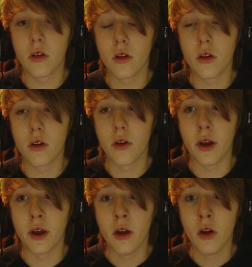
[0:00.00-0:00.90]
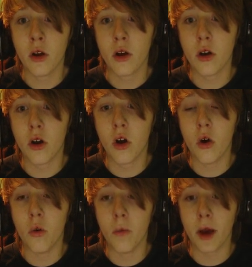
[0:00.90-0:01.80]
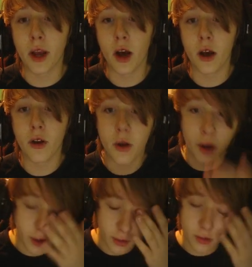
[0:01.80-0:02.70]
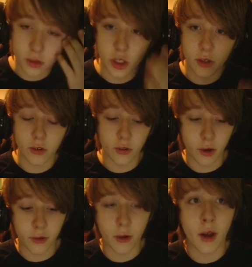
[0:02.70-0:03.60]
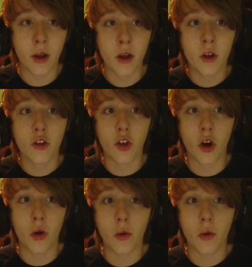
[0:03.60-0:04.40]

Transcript: Alright. Oh my god. Alright. Jesus Christ. Alright. So.